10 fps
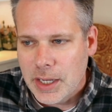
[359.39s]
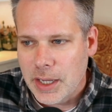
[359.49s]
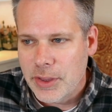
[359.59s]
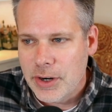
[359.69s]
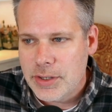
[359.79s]

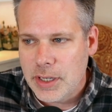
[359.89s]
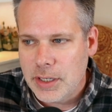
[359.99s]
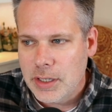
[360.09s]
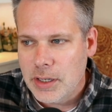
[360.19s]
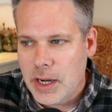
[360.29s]
Uh, there is a
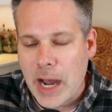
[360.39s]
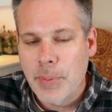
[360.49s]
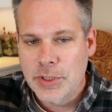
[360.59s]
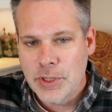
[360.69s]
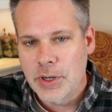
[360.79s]

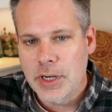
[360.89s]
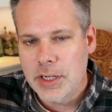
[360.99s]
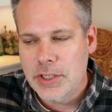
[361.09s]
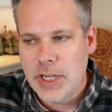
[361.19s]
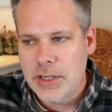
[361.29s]
opportunity
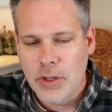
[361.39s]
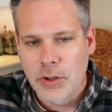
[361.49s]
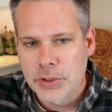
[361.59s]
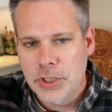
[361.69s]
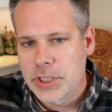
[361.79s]
to change the
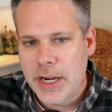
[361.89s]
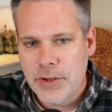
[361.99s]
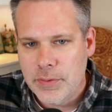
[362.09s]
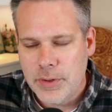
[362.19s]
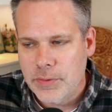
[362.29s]
whole
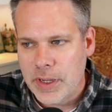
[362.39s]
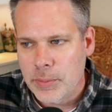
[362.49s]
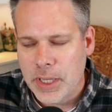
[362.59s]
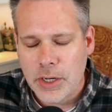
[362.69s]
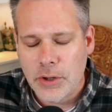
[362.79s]
trajectory of your family. I